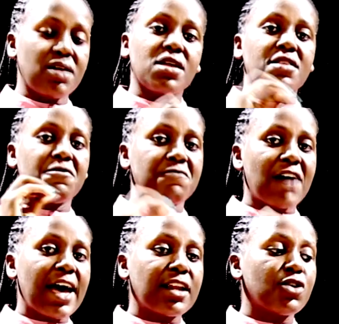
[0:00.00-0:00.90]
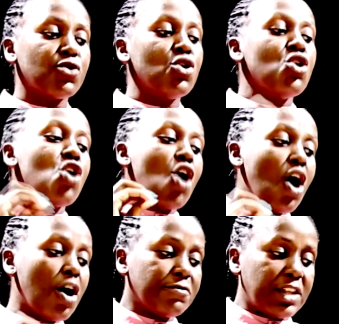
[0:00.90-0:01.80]
the value
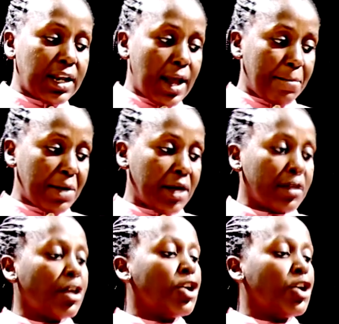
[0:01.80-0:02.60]
of the number.